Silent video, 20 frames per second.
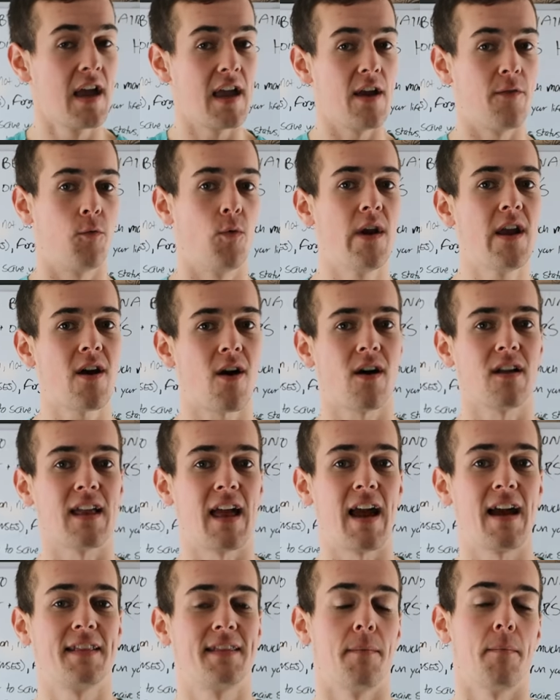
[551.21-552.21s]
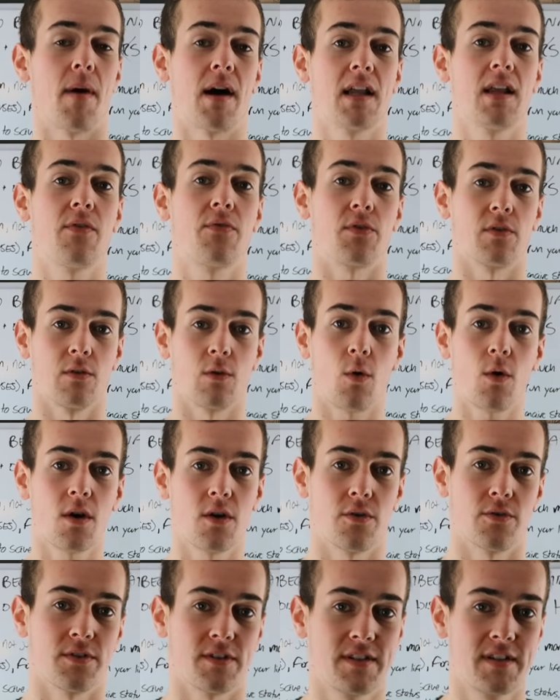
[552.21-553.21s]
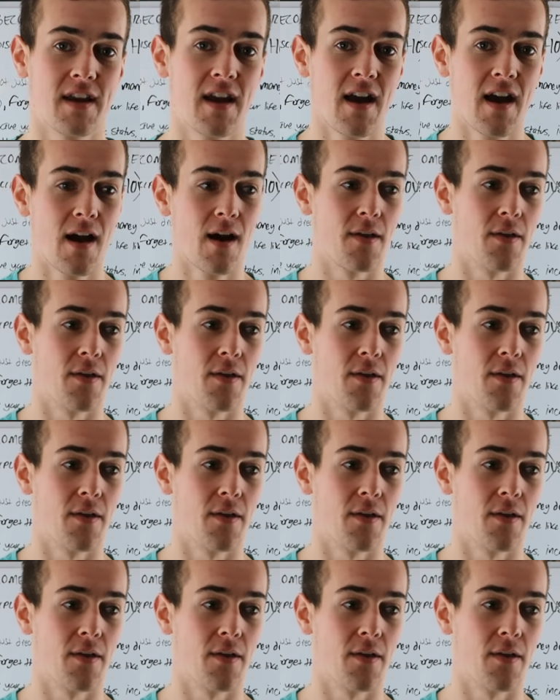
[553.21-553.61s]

If we all had the money for lawyers